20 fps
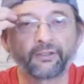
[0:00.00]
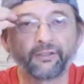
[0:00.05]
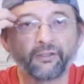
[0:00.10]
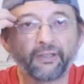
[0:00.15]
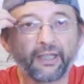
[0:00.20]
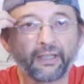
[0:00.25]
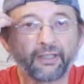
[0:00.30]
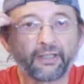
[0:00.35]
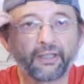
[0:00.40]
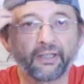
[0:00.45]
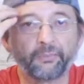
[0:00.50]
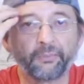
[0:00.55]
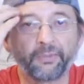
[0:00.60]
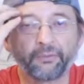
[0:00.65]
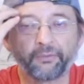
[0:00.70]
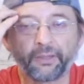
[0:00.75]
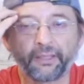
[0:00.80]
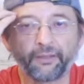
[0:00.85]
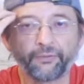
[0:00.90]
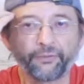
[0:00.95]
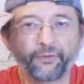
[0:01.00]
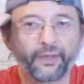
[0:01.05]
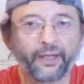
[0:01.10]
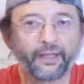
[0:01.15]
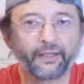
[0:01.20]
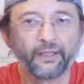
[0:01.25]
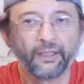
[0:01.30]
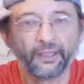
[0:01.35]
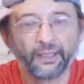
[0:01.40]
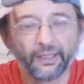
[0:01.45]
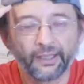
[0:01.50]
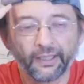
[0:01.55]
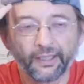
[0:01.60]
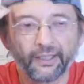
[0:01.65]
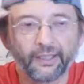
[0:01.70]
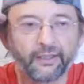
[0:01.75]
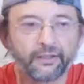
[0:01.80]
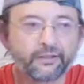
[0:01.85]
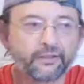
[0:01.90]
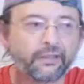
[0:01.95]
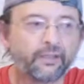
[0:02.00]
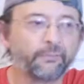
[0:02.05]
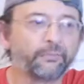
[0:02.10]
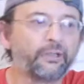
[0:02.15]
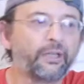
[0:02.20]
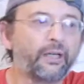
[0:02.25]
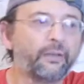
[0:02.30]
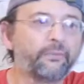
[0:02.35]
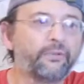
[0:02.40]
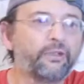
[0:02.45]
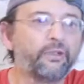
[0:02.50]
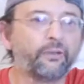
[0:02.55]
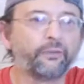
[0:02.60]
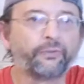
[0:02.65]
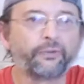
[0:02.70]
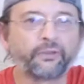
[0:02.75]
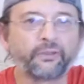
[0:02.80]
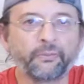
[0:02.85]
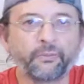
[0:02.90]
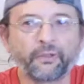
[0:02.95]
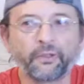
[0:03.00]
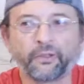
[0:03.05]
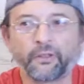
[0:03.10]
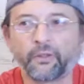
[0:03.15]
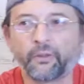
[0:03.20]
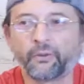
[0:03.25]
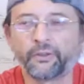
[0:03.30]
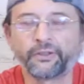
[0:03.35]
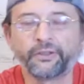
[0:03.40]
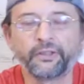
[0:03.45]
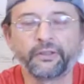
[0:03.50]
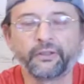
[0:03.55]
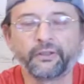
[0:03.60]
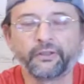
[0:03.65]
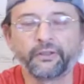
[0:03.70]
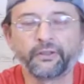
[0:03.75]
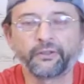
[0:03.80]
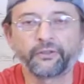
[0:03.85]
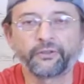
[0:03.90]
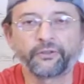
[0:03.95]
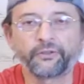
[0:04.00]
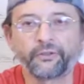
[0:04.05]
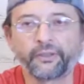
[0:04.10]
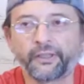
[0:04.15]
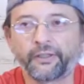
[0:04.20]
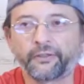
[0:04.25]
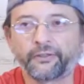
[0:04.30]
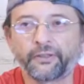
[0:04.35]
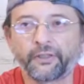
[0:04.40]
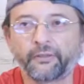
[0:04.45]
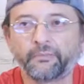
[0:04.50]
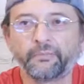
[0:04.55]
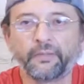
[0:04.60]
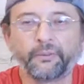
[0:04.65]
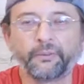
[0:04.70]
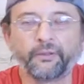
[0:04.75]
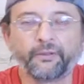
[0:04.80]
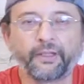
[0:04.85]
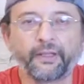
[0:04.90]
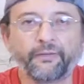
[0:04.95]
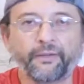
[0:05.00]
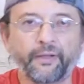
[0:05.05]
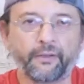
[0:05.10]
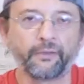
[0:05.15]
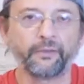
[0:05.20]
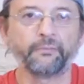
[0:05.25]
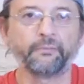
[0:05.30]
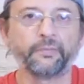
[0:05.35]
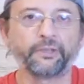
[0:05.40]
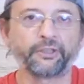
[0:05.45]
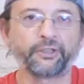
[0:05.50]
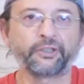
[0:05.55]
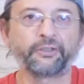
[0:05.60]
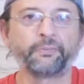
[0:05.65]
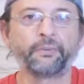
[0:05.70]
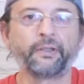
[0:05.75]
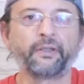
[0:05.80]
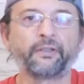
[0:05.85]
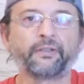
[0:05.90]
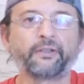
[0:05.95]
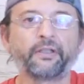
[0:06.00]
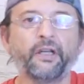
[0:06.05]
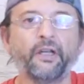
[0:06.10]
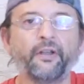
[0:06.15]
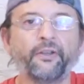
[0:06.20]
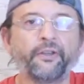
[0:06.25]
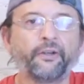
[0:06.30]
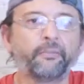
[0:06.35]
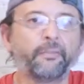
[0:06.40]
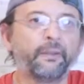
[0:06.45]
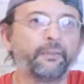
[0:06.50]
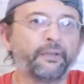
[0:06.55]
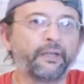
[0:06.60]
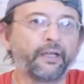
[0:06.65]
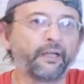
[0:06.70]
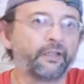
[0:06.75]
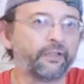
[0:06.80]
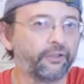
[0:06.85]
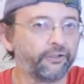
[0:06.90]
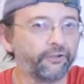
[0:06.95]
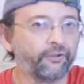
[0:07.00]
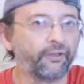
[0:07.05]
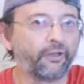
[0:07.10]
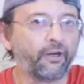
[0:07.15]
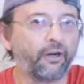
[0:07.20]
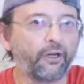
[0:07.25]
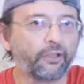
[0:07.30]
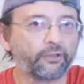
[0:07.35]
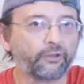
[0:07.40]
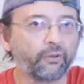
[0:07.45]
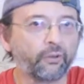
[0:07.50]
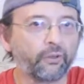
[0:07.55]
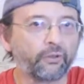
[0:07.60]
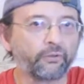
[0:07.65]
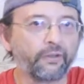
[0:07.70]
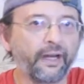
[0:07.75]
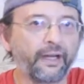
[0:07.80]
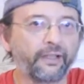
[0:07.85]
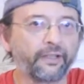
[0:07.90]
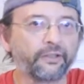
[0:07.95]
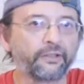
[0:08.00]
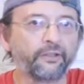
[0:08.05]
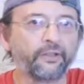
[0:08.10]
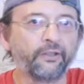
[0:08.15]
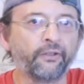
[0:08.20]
So you got to kind of be ready for that. And sometimes, you know, for some of the lower tiered stringers that maybe don't have that much experience, they're maybe not going to do the on-court rackets.